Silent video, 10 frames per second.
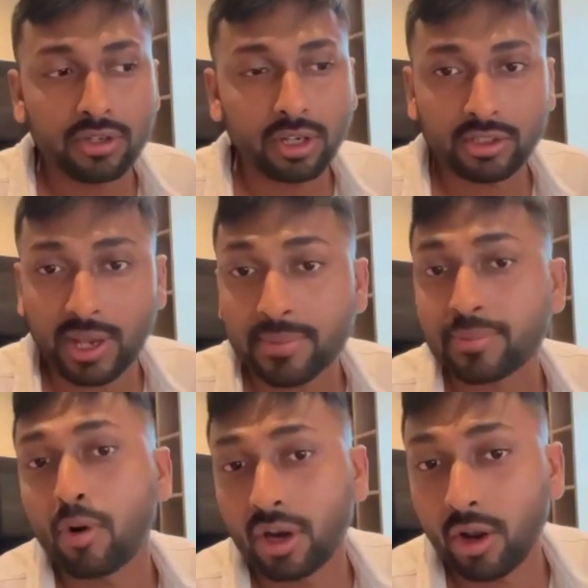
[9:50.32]
watch James
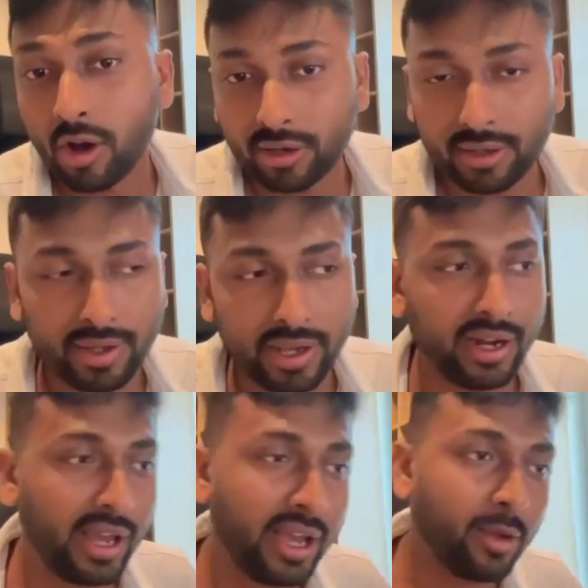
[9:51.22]
Bond a lot,
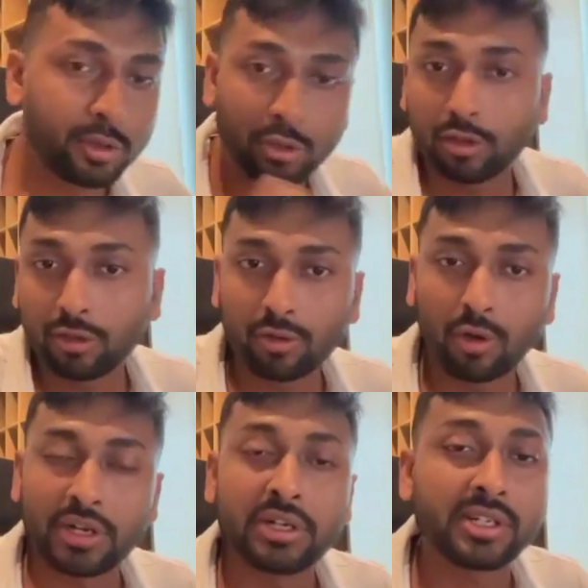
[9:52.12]
and I also
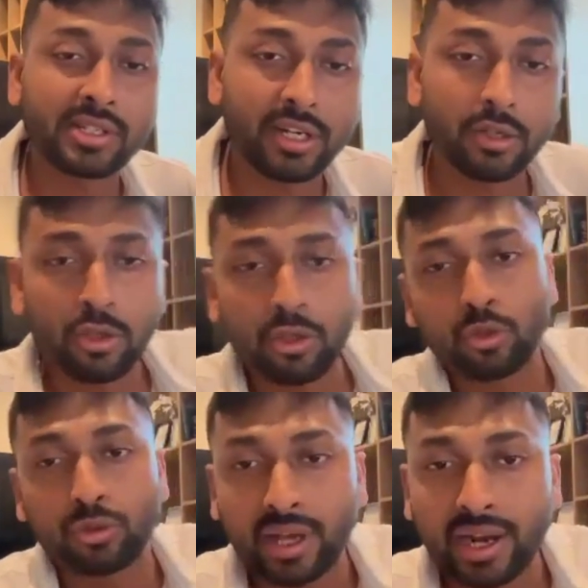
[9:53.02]
got interested due
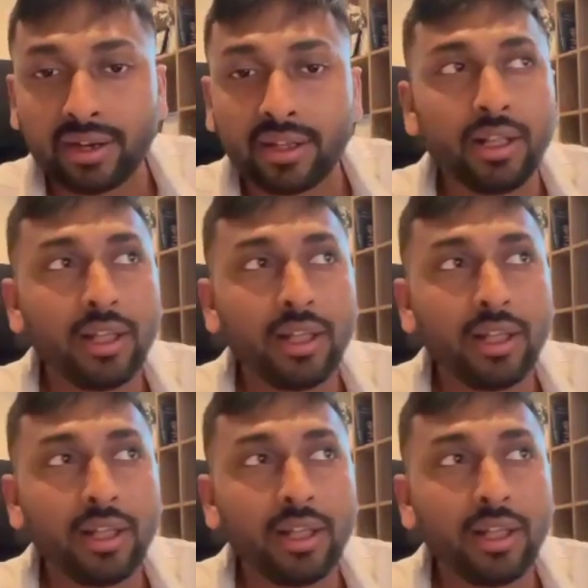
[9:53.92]
to that.